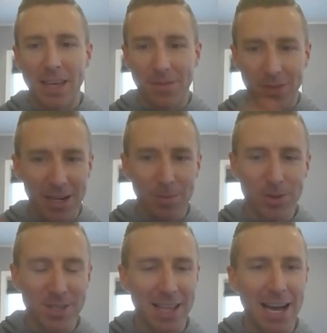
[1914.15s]

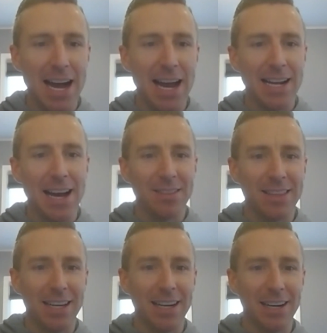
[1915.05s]
inflatable slide out
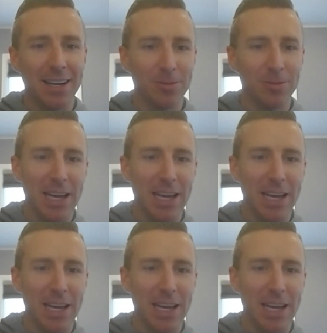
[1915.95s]
there,